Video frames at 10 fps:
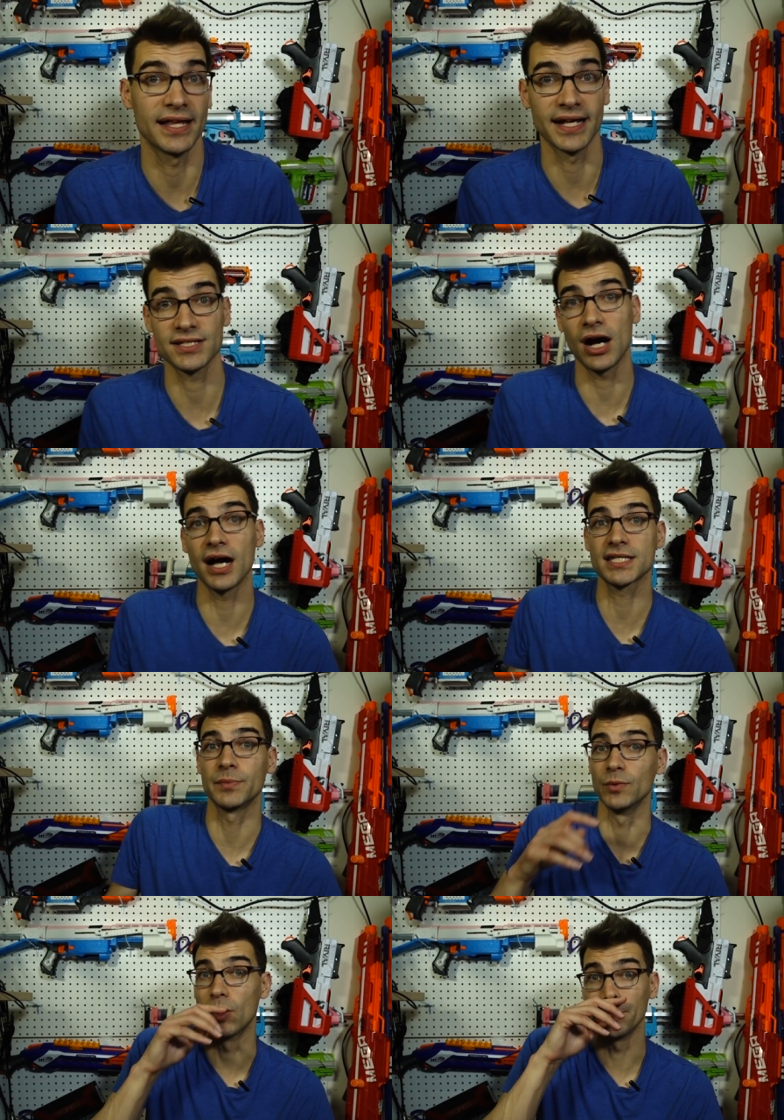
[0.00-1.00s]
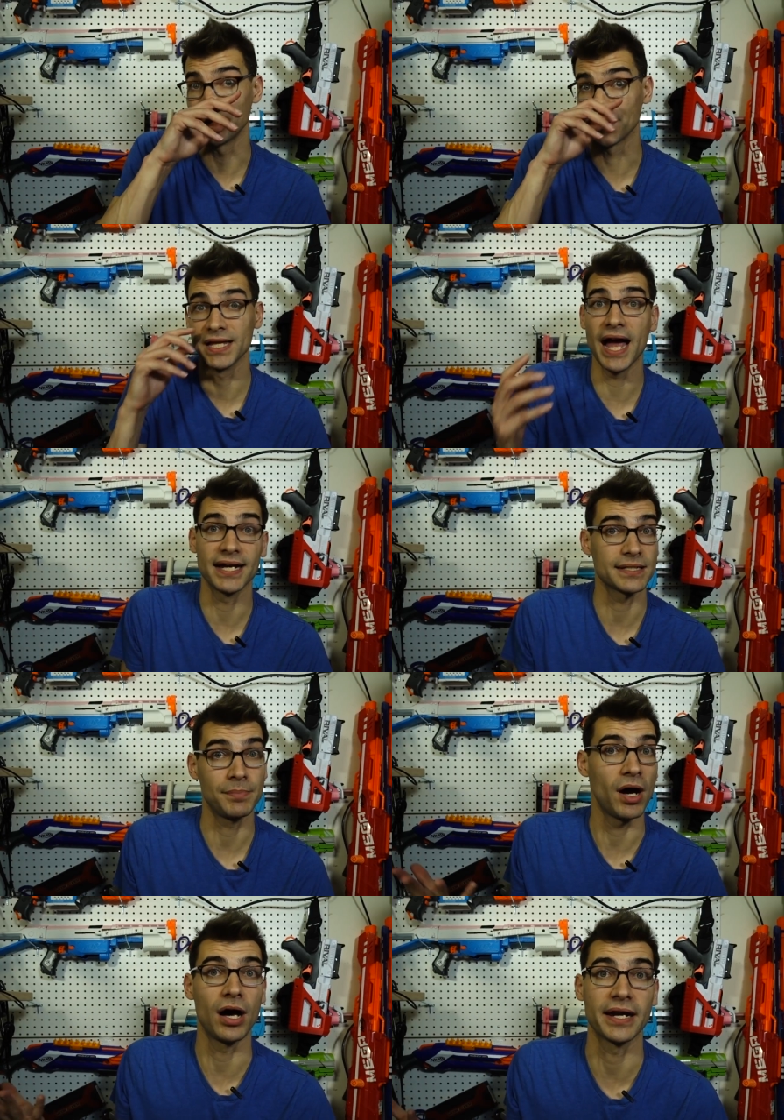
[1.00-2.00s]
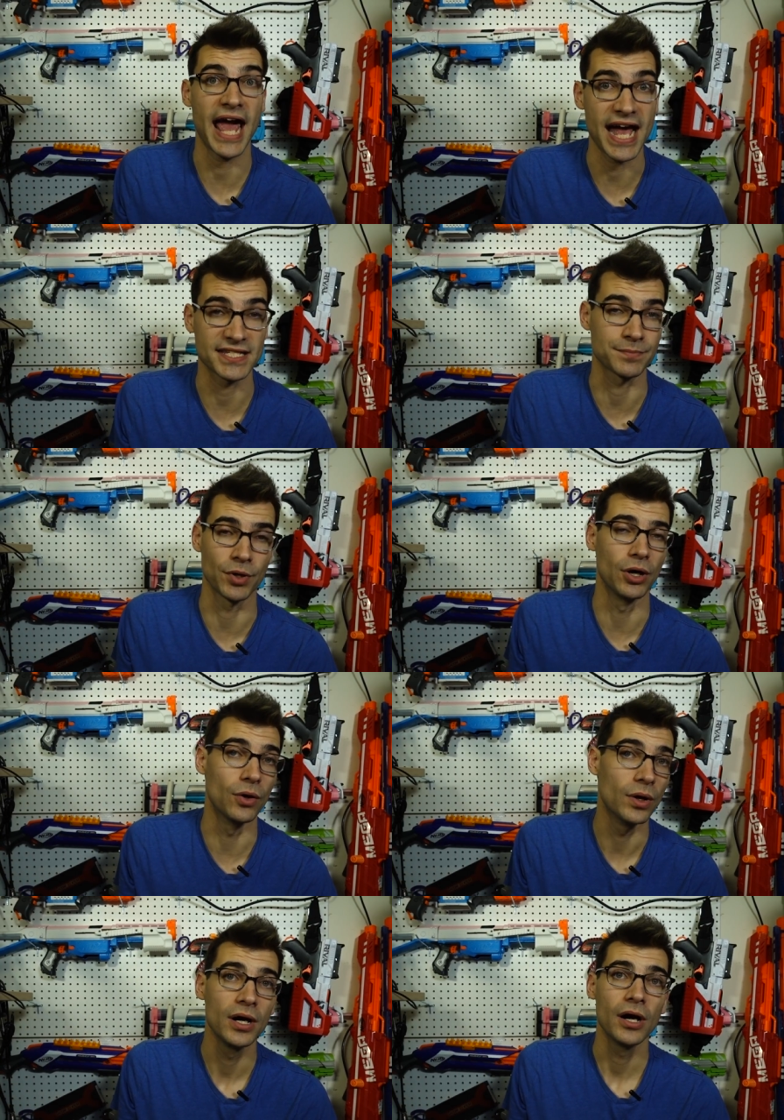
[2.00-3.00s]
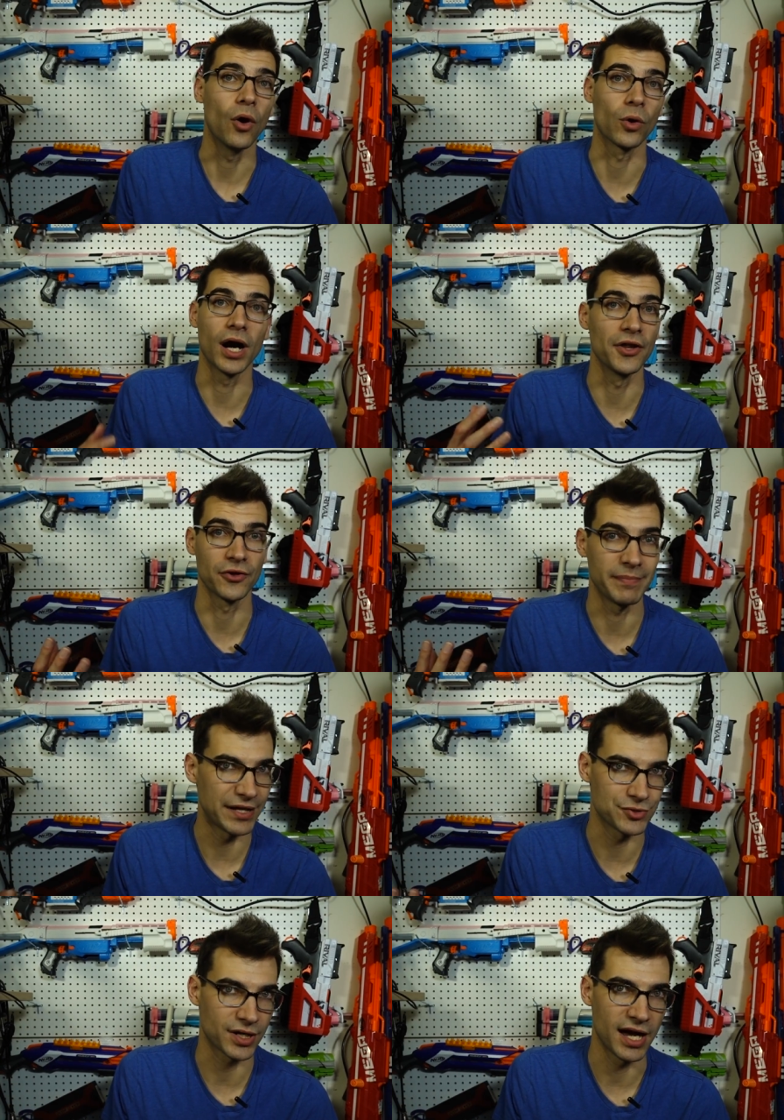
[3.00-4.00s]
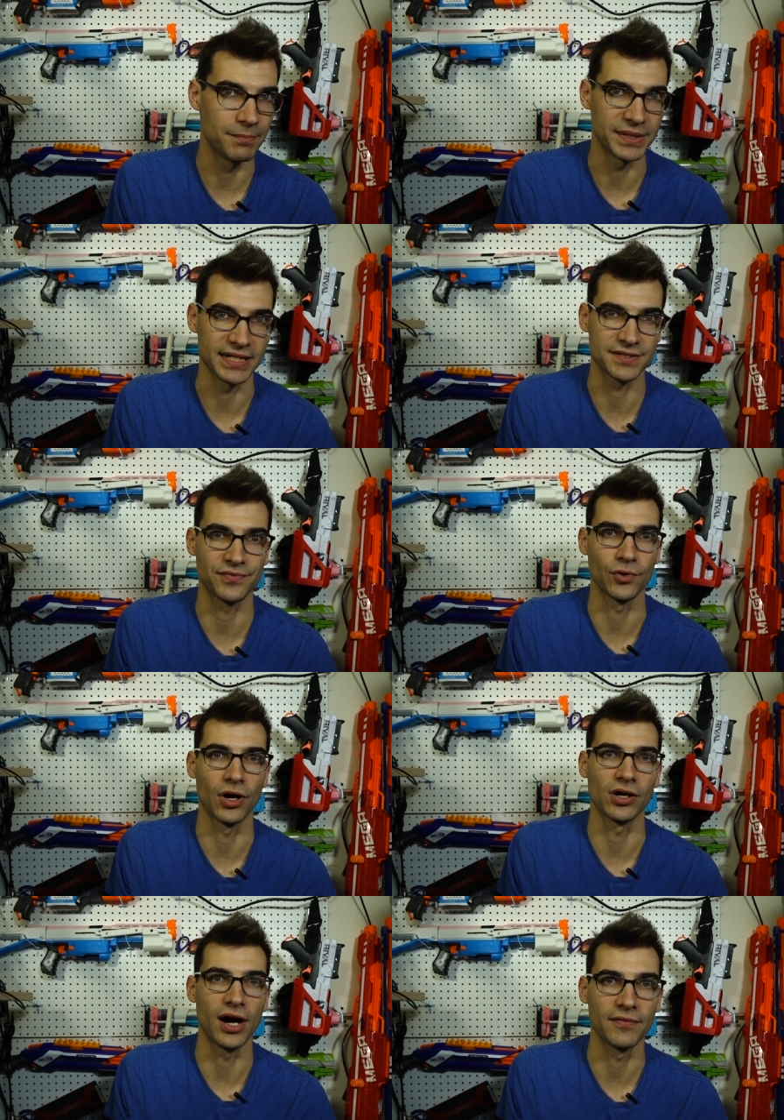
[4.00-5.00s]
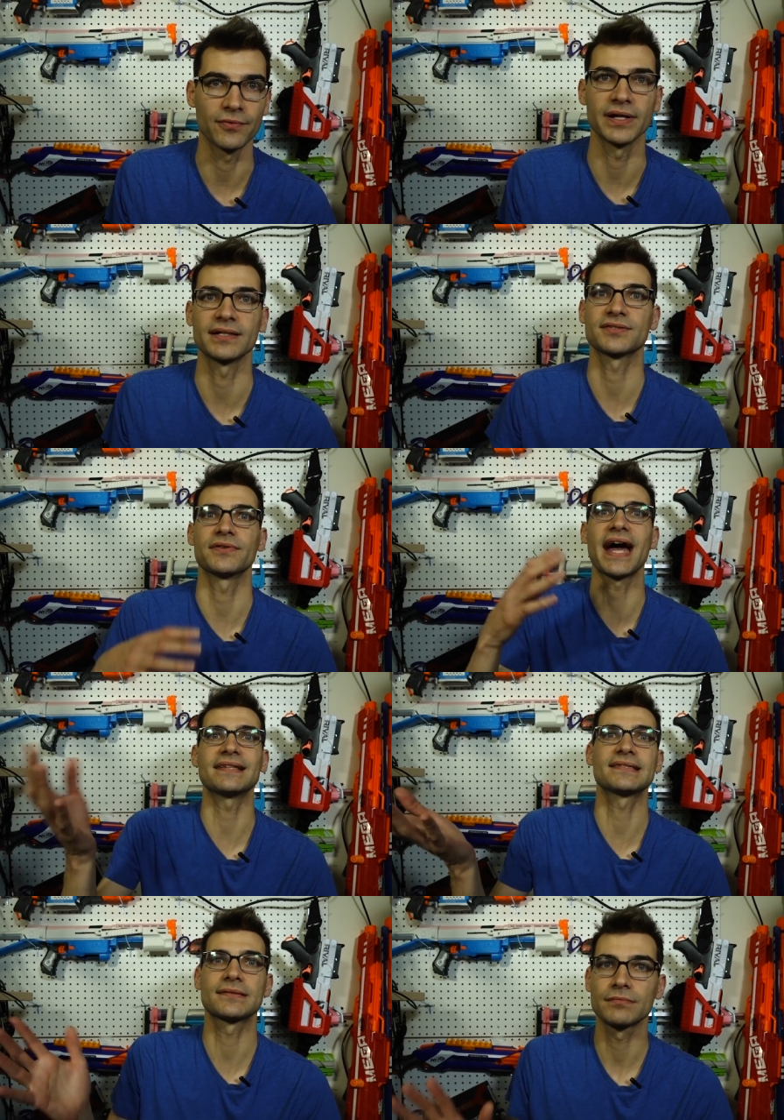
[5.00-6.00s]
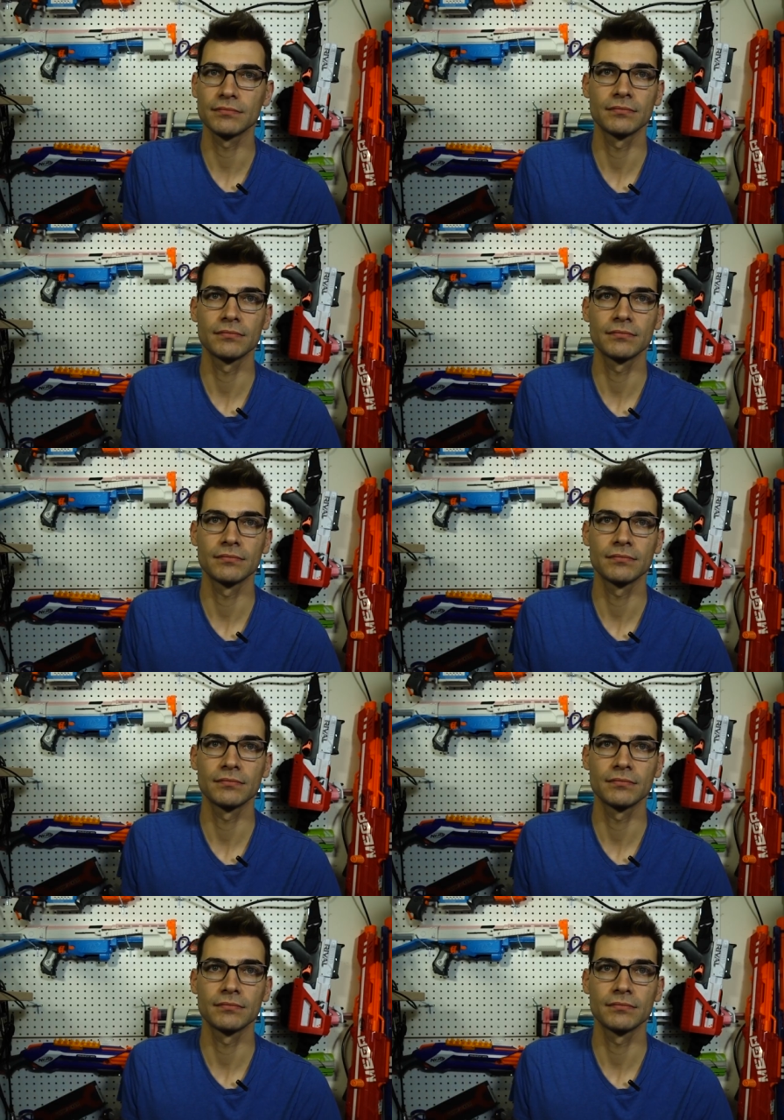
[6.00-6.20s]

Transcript: I think it's awesome. We won't be reliant upon Hasbro or other major companies for our offering. So that's